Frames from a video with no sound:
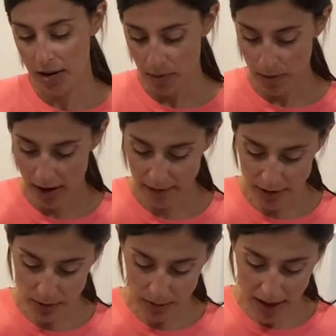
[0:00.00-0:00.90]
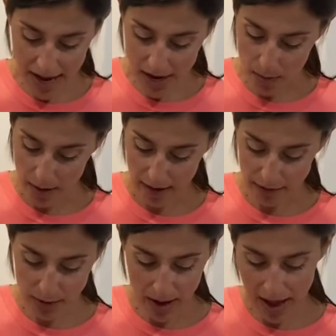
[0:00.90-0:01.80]
Whatever you like, whatever
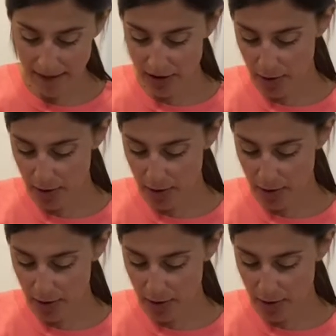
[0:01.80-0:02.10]
you have in your